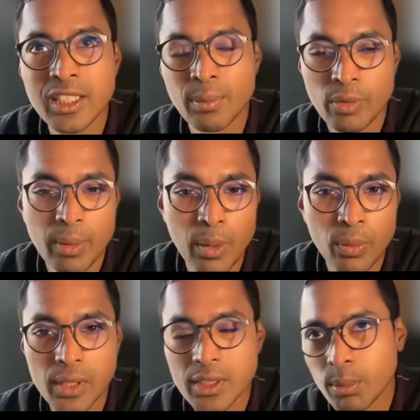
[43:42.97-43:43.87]
Some of them have
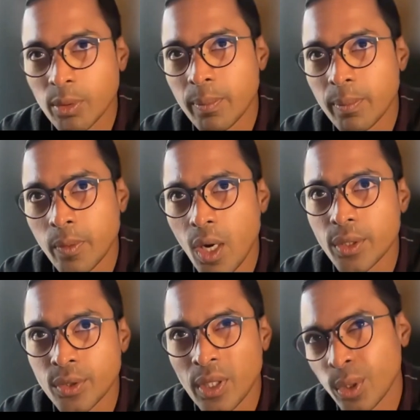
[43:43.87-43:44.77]
worked, some of them have
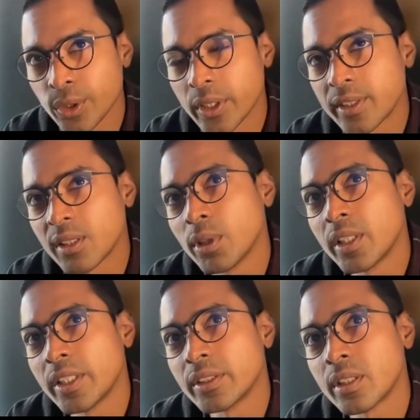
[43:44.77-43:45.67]
not. So I want to share some
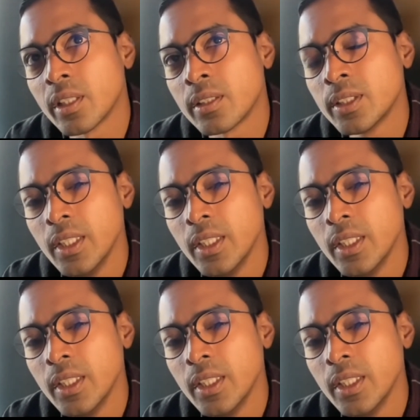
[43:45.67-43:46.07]
learnings here.